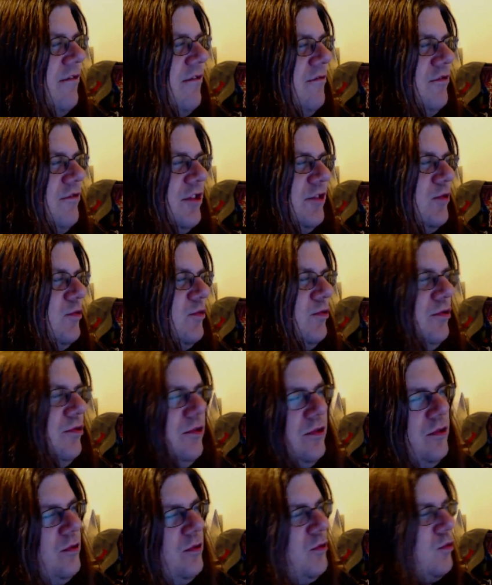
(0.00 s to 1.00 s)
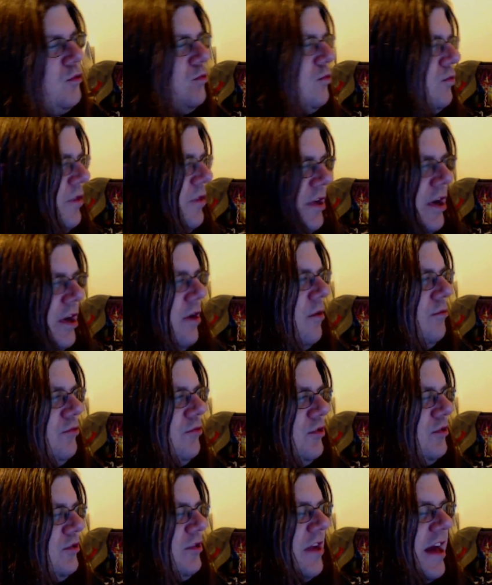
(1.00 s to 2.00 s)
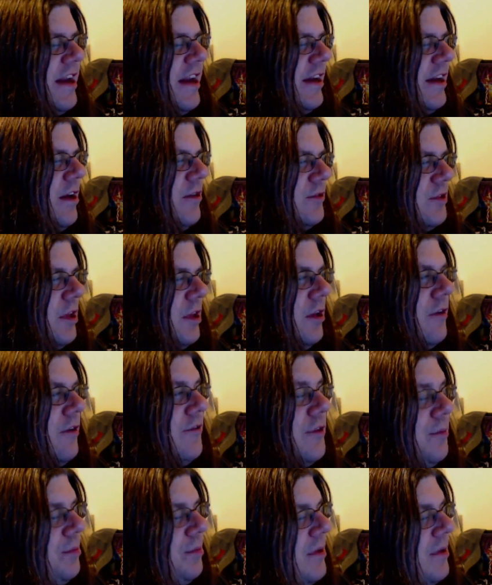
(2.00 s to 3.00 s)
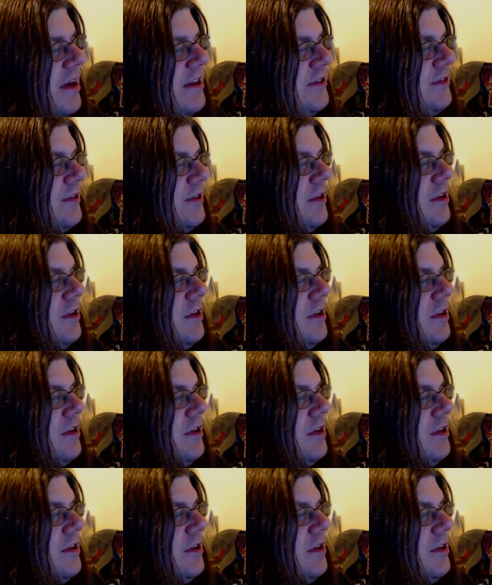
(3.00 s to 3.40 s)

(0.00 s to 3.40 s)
just kind of goes all over the place.